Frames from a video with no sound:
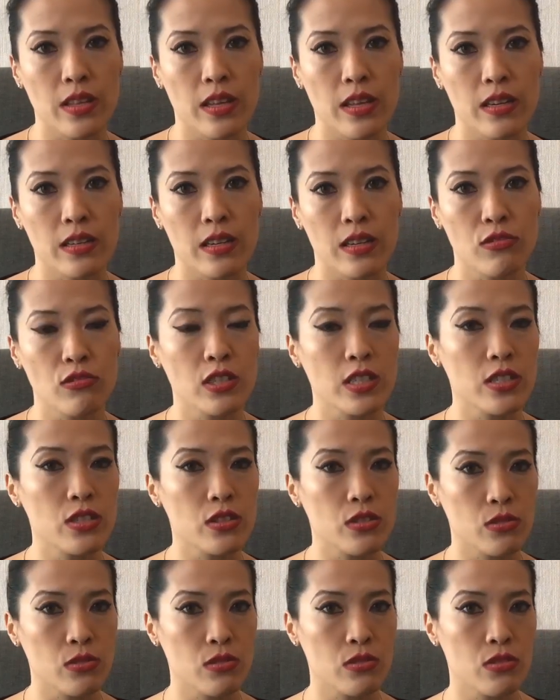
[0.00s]
And I really
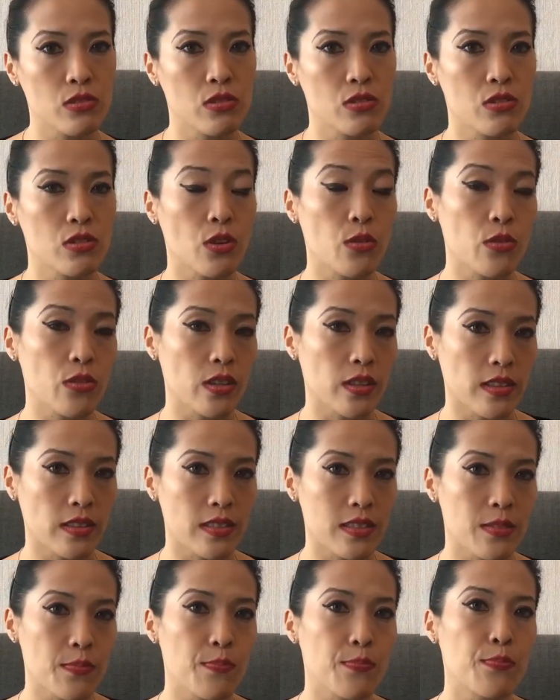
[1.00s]
don't think that
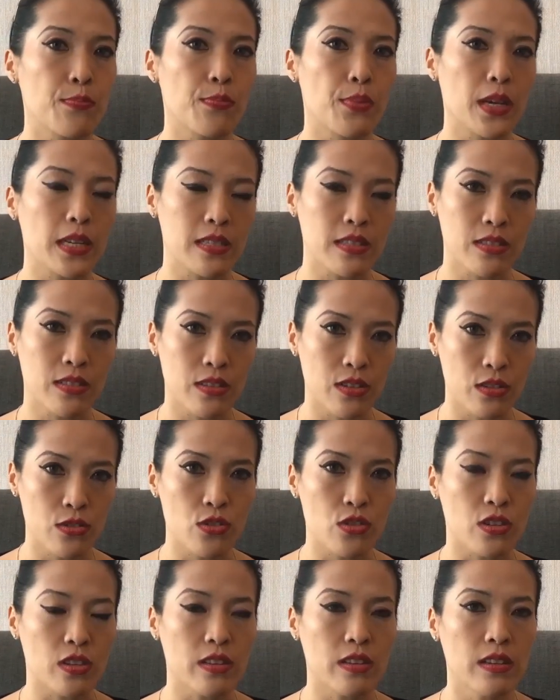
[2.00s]
there's a better
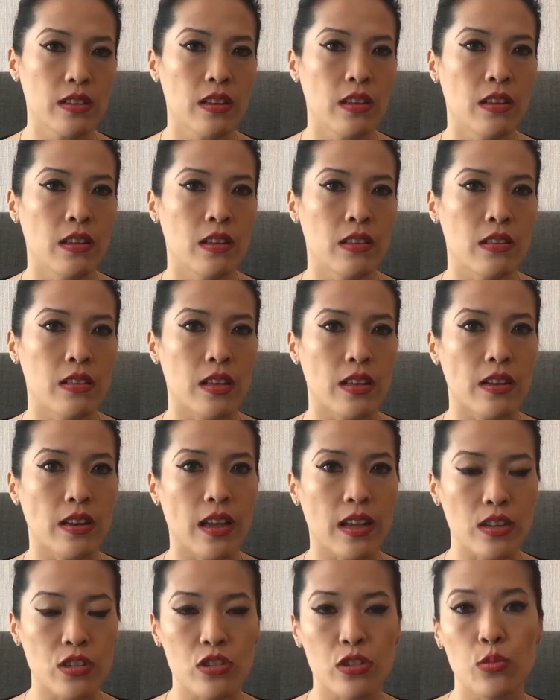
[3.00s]
solution than
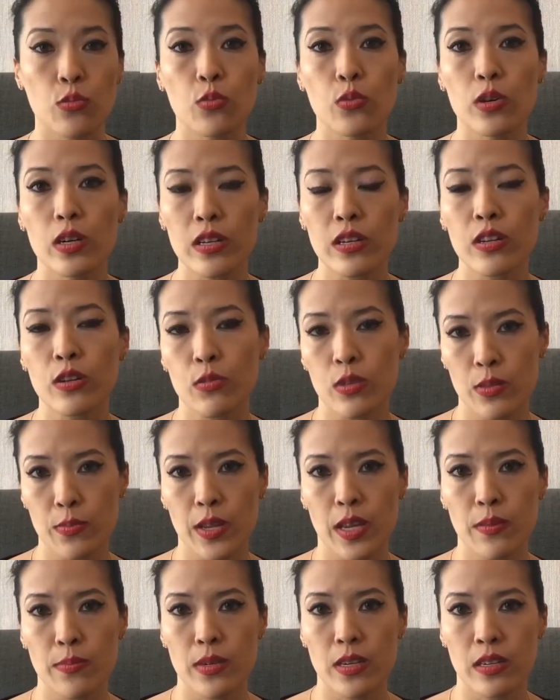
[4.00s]
actually working with
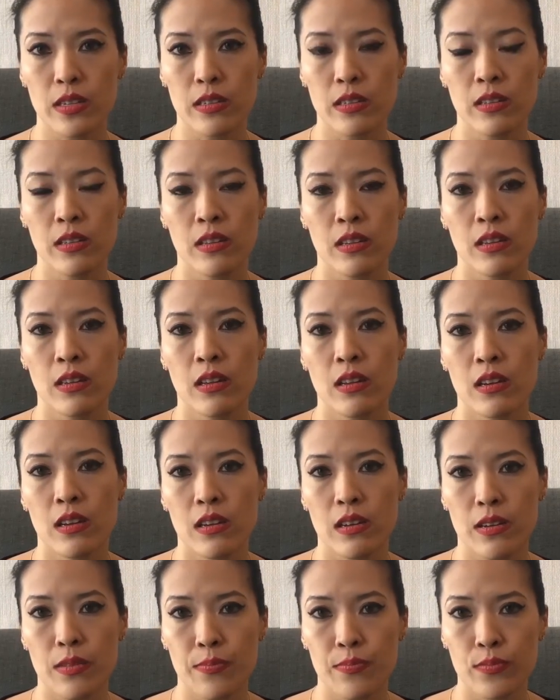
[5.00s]
Myanmar
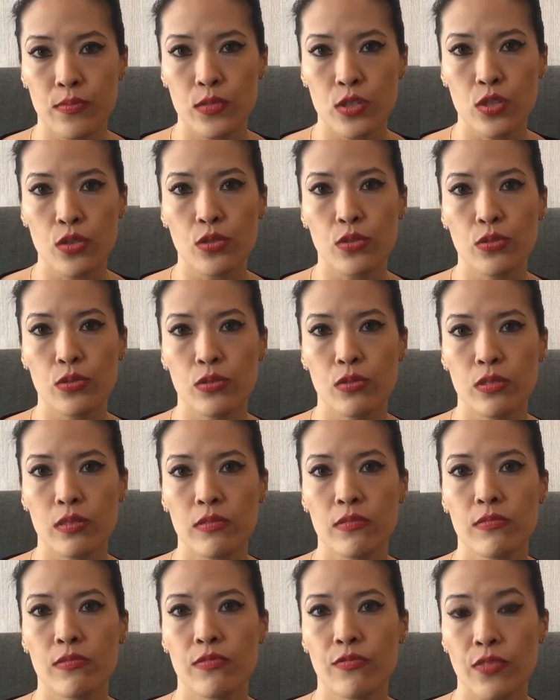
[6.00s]
to
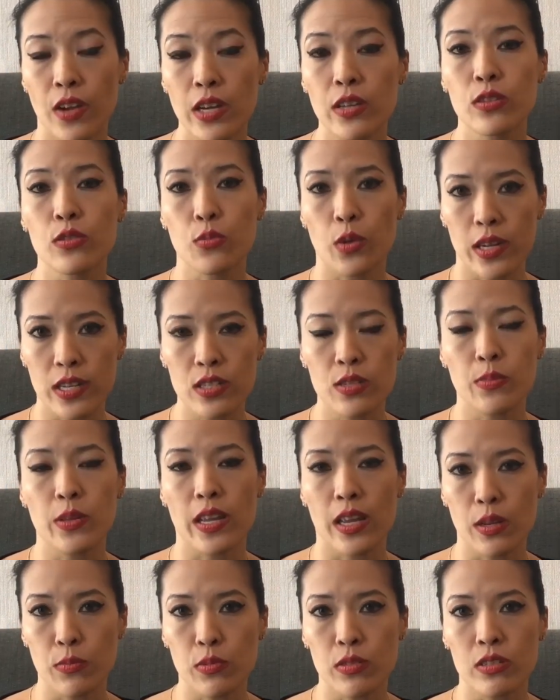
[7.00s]
find a way to be
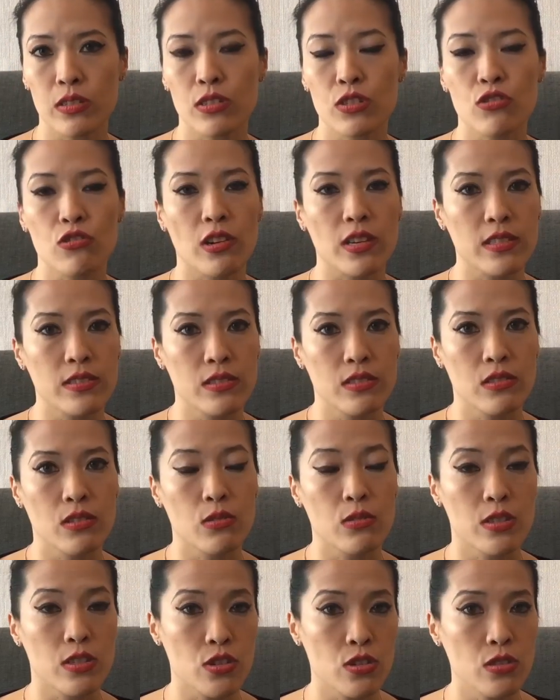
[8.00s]
able to address
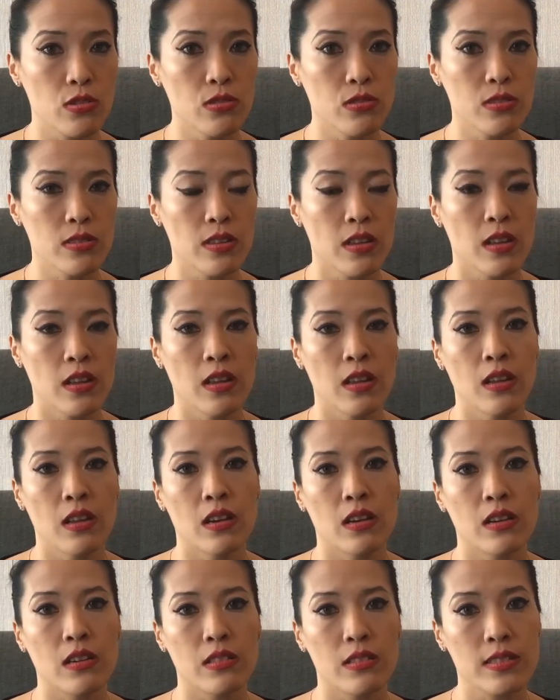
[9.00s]
those issues.
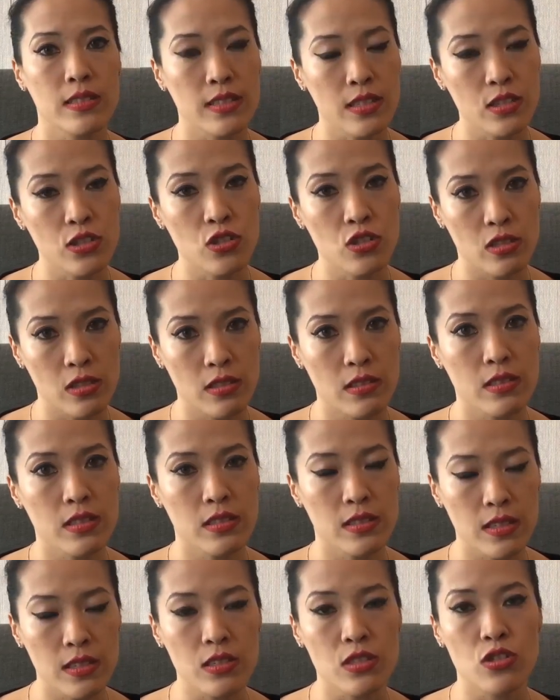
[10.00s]
The
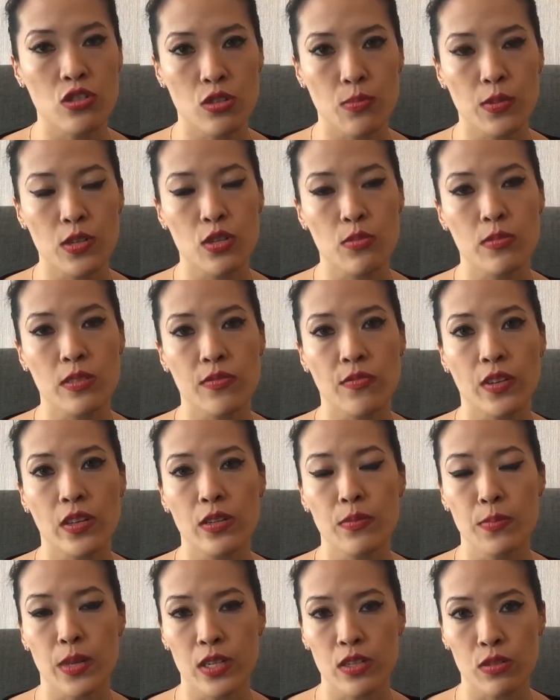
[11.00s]
citizenship issue is
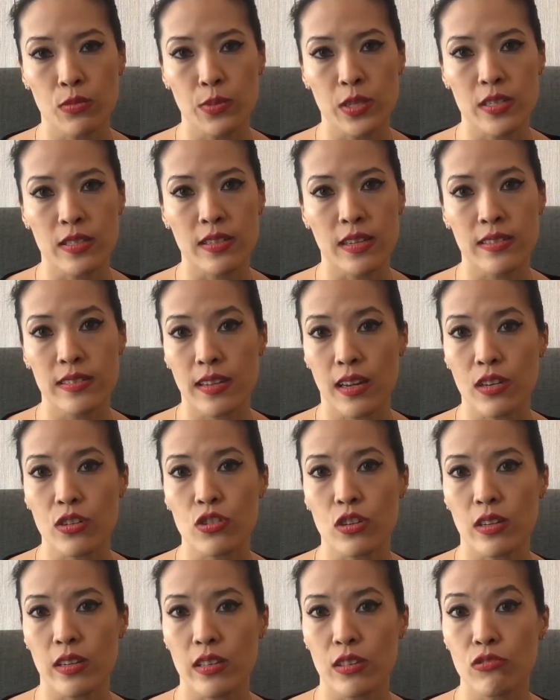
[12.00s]
fundamental because that's
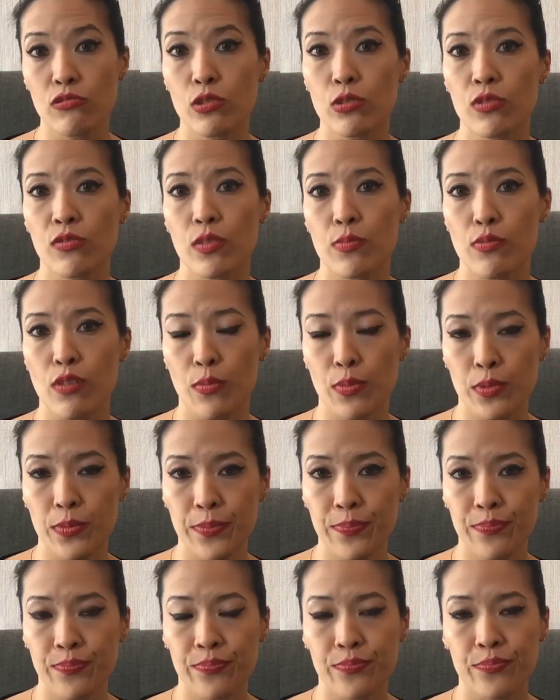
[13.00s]
actually the root of the problem.